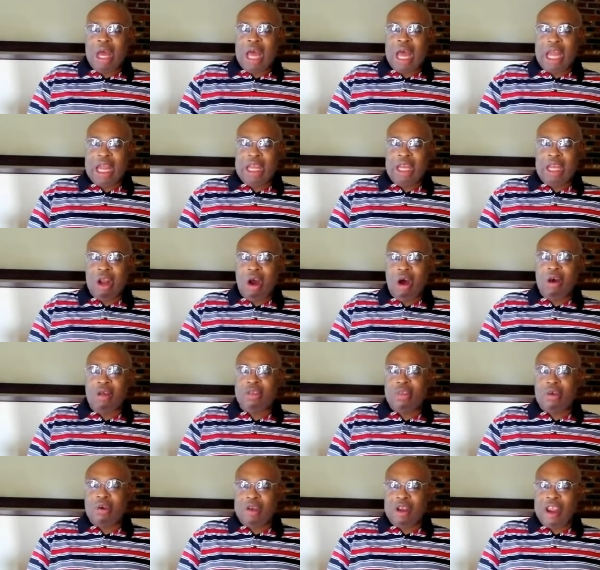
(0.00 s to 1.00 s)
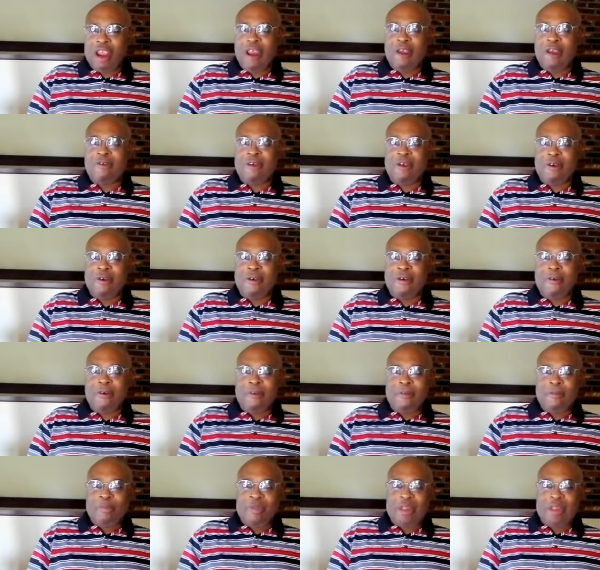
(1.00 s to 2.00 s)
I can also give you
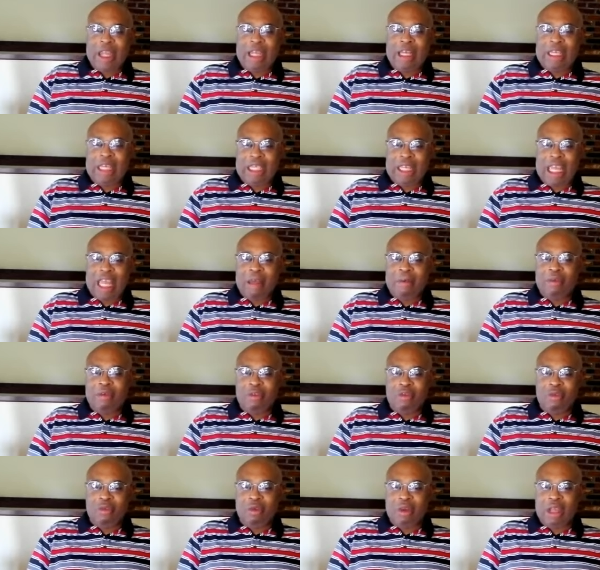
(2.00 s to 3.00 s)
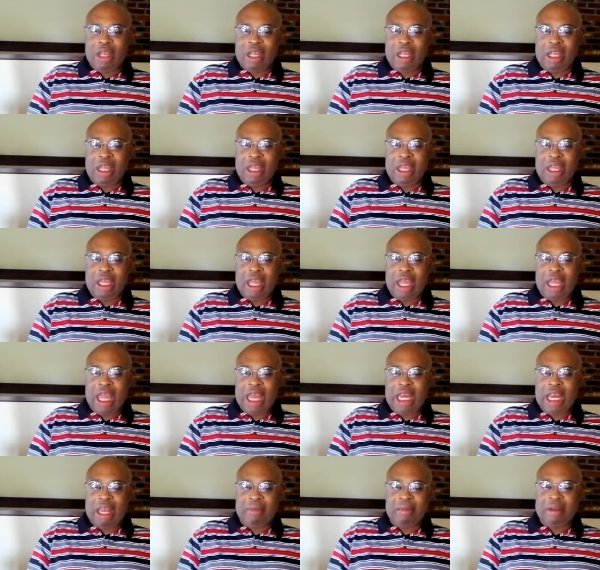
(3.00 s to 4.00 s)
h d camel three at
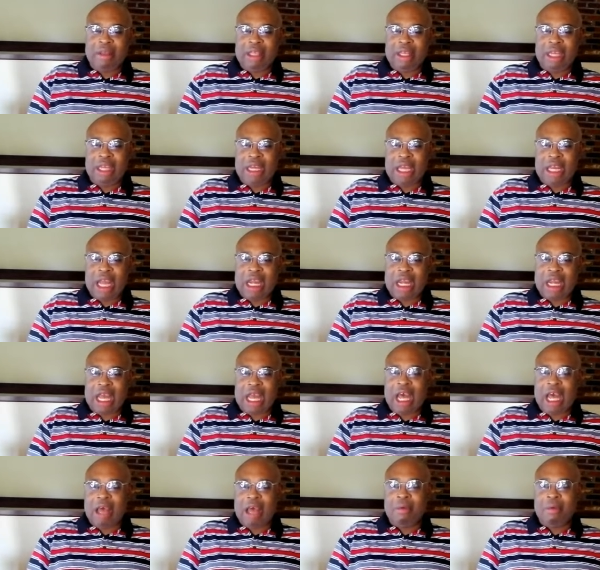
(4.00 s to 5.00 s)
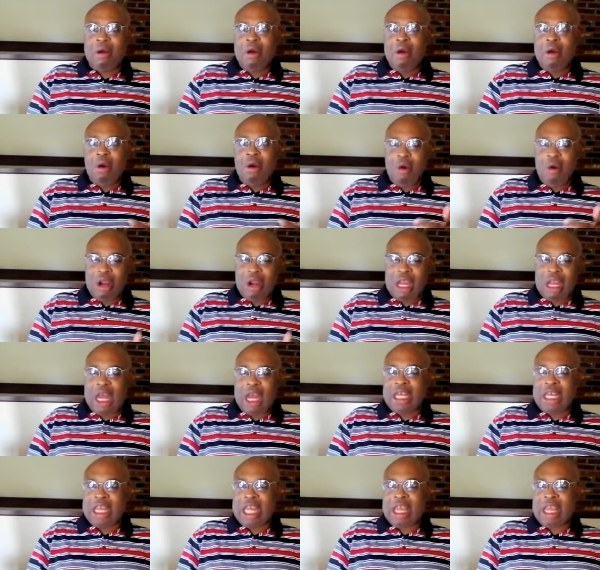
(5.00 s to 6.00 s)
m s n dot com or
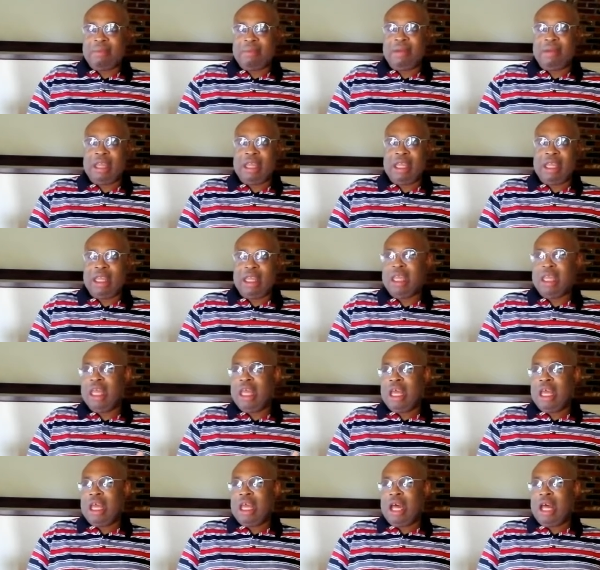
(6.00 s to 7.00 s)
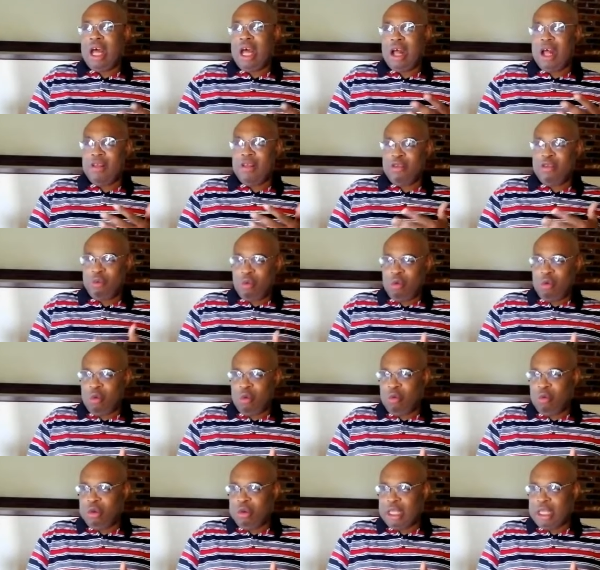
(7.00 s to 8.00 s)
contact me uh,
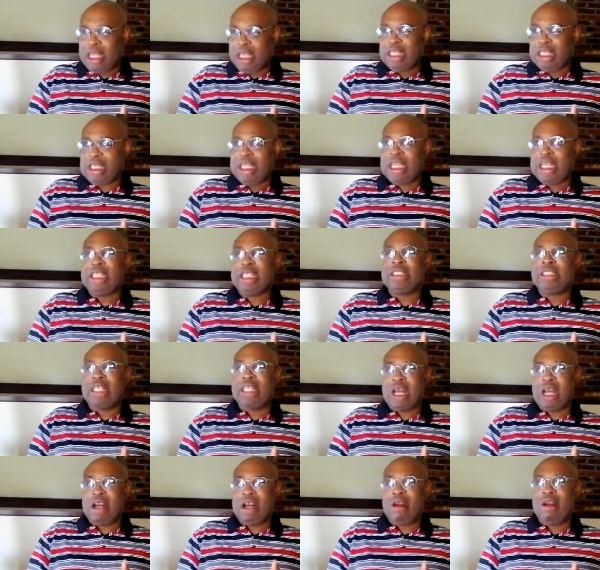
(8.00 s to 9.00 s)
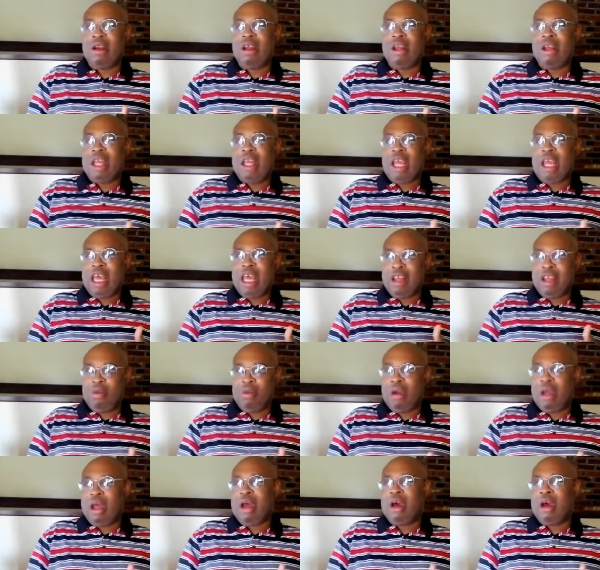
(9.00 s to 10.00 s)
through the H D Insider as
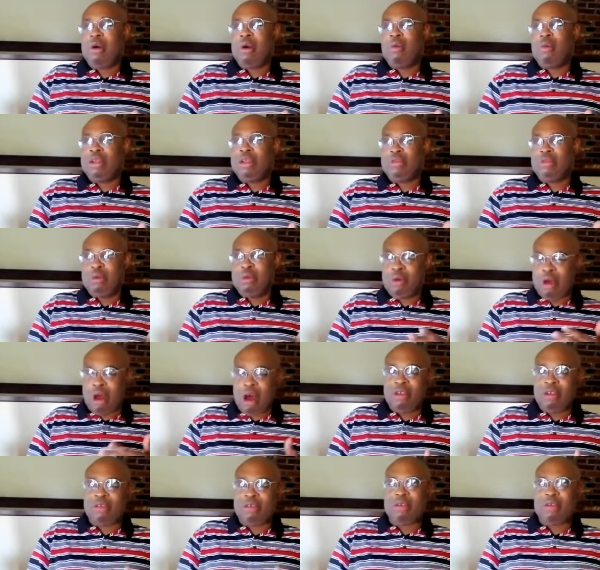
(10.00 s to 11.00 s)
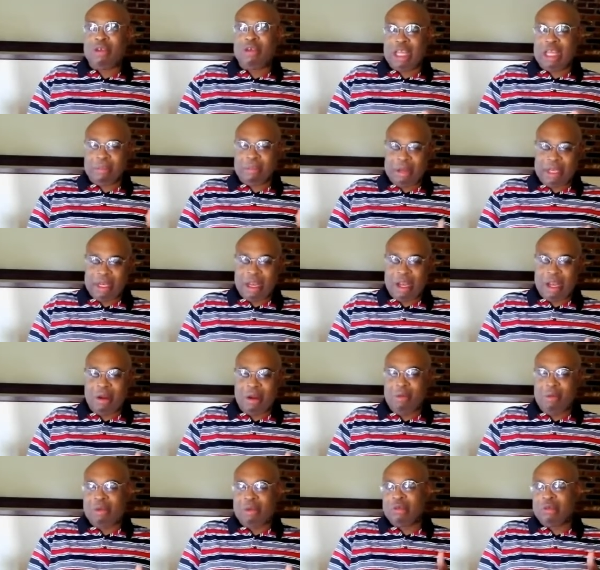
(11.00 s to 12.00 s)
well, which will also take me there,
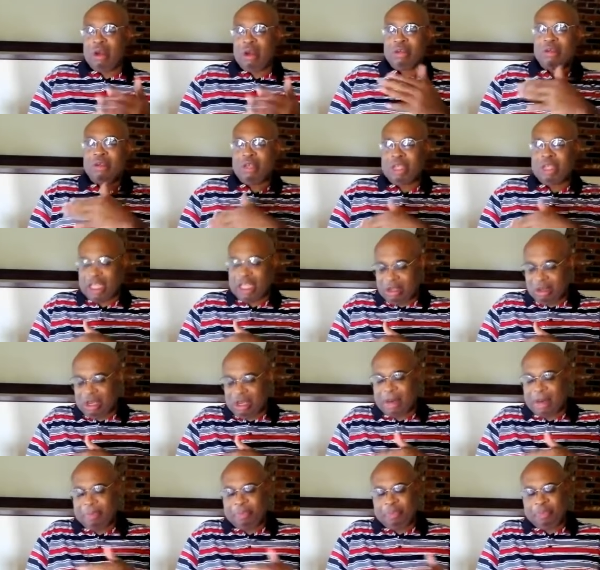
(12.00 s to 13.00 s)
which will also take you there.